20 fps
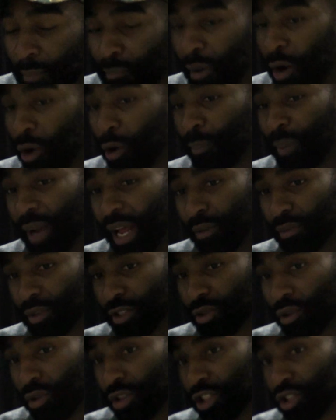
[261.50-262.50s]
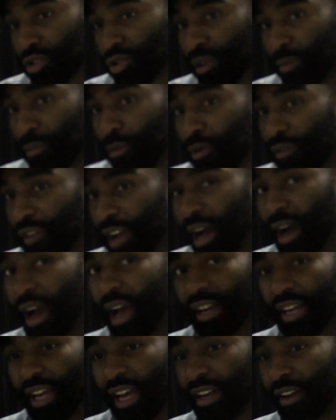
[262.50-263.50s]
my whole plan was always shoot a movie. I,
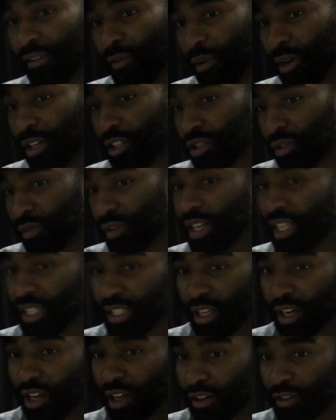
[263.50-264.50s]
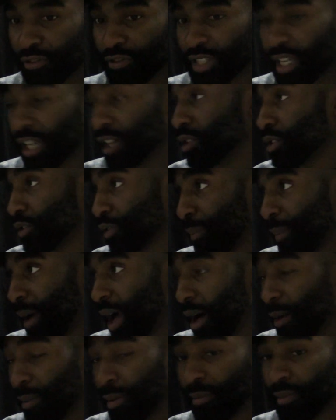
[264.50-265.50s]
I never wanted to release a lot of singles for my
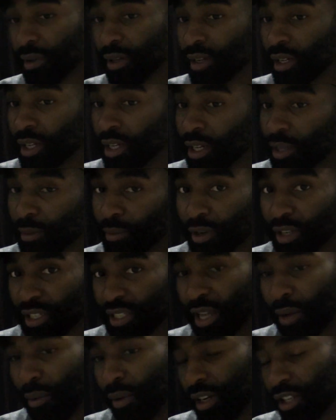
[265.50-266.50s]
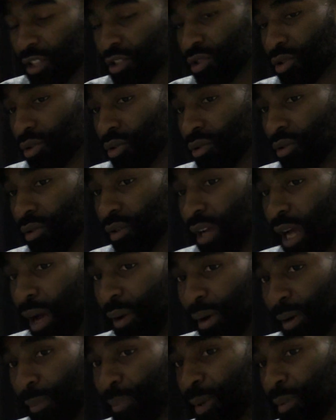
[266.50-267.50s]
album because I wanted to, I
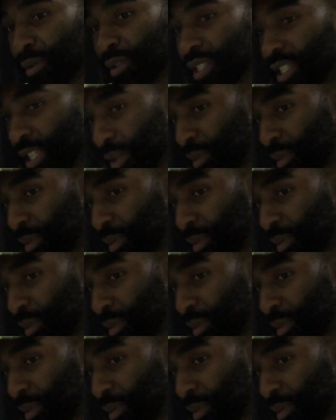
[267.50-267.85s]
wanted people to sit